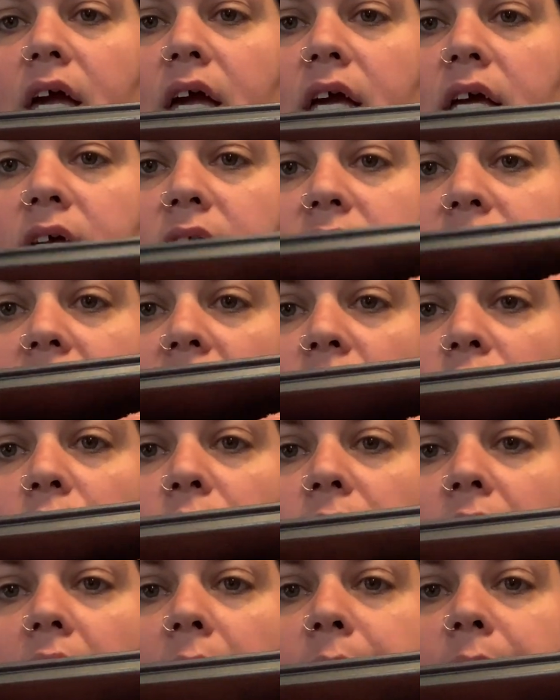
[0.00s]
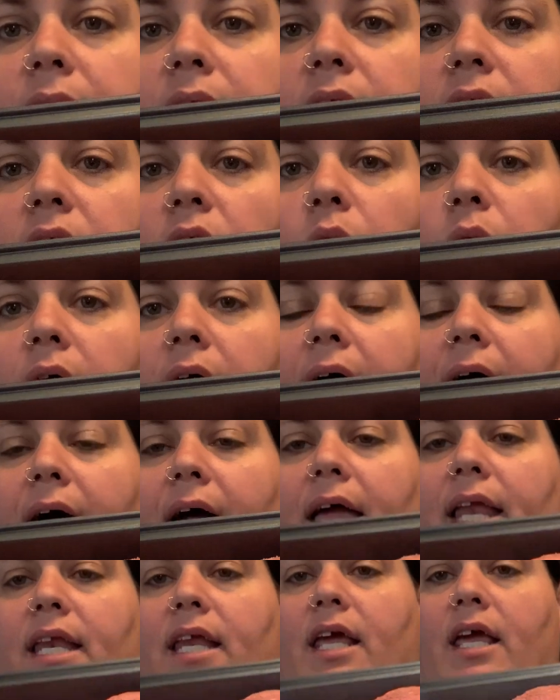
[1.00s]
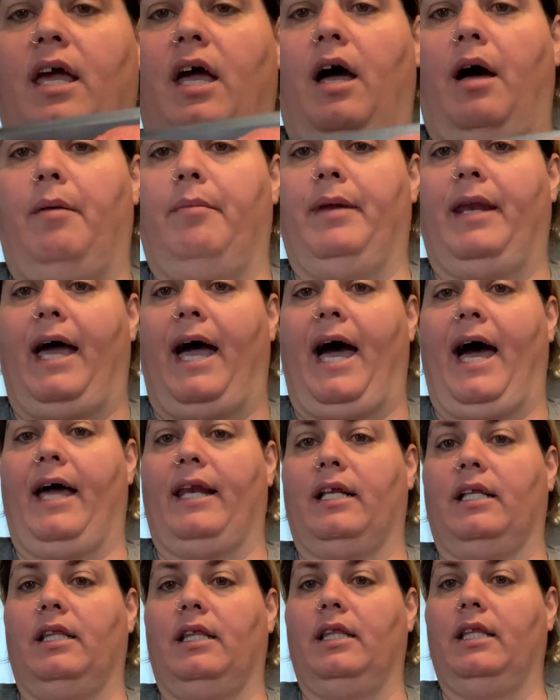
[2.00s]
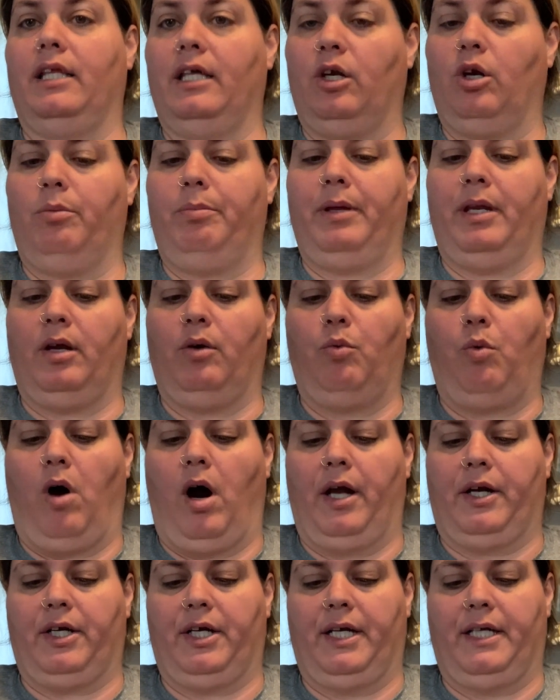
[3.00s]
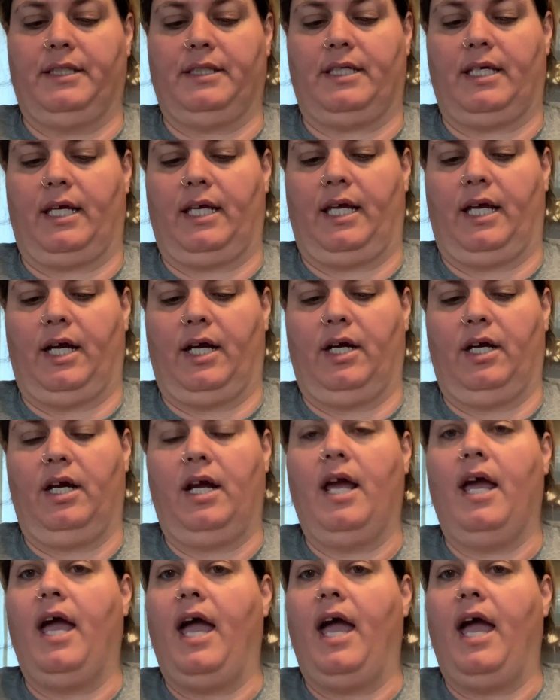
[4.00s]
So I'm going to go ahead, I'm going to add a little bit of water into here,